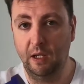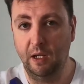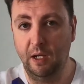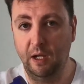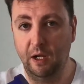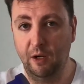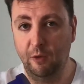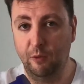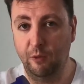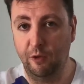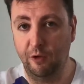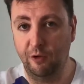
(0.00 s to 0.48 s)

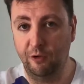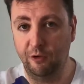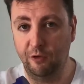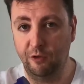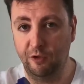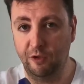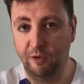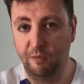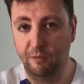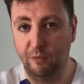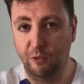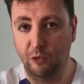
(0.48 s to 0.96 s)
and I want to do
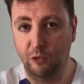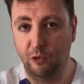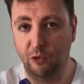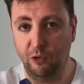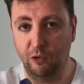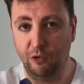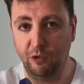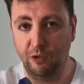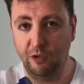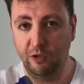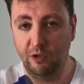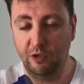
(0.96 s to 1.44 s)
some
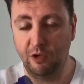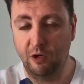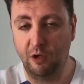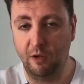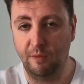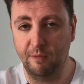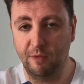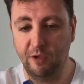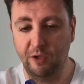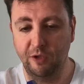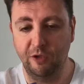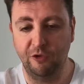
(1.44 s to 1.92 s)
more
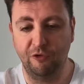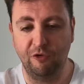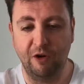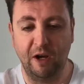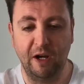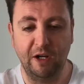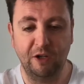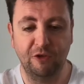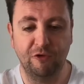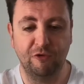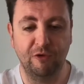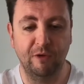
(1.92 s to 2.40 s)
times at the
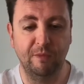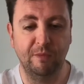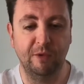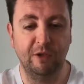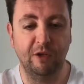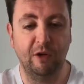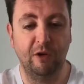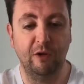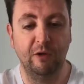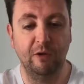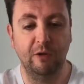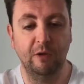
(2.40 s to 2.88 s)
drag strip.
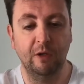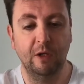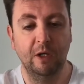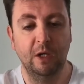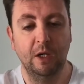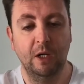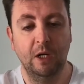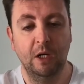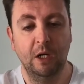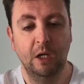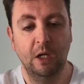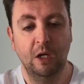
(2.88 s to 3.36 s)
So
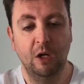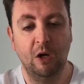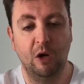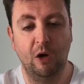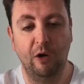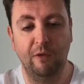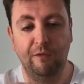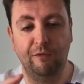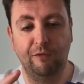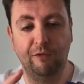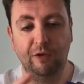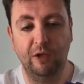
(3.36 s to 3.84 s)

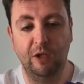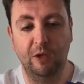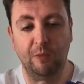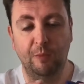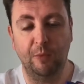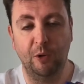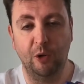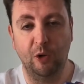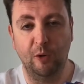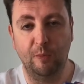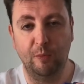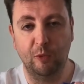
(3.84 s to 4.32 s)
hopefully the
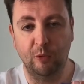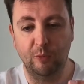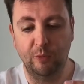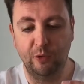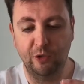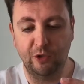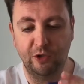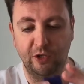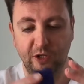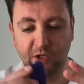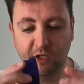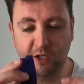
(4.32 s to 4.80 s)
purple
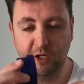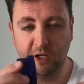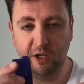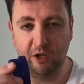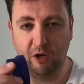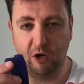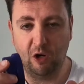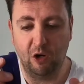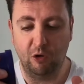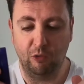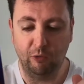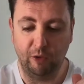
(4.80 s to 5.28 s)
bushes are going
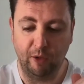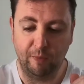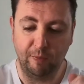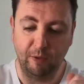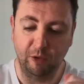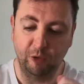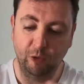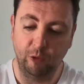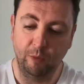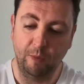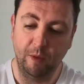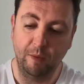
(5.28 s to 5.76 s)
to hold up
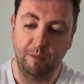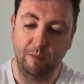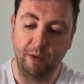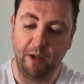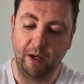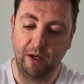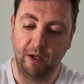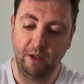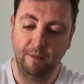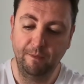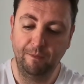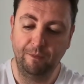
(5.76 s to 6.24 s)
a little bit
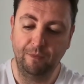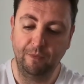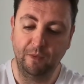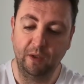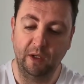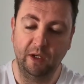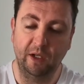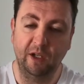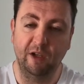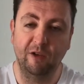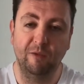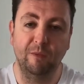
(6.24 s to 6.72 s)
better
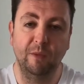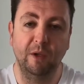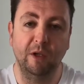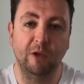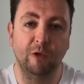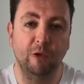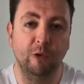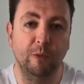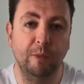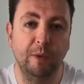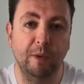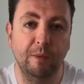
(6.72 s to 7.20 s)
and give me a
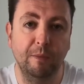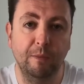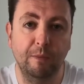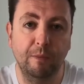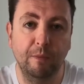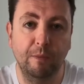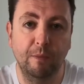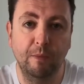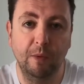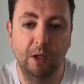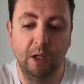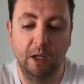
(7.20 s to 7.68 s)
little bit
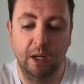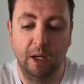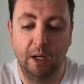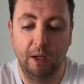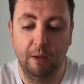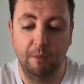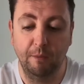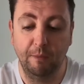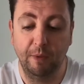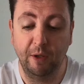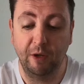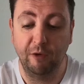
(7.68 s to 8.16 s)

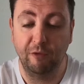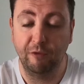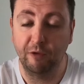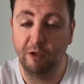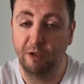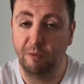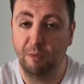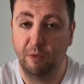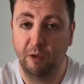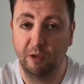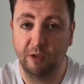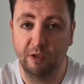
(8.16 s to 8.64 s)
better
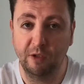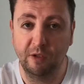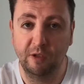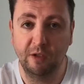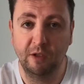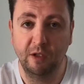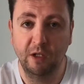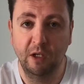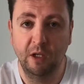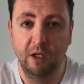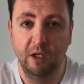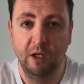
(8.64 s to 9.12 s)

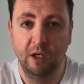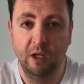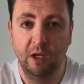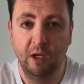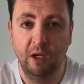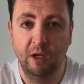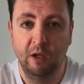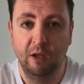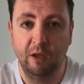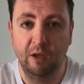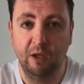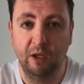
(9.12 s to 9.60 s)
response
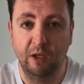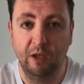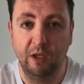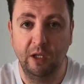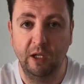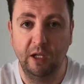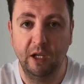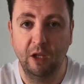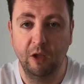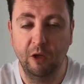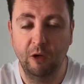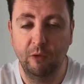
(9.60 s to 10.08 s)
than the
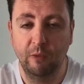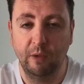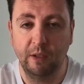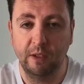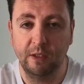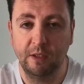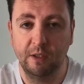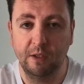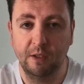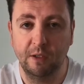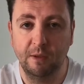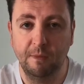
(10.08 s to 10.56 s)
yellow
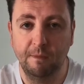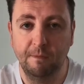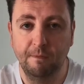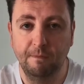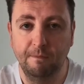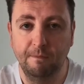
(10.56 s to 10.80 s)
ones.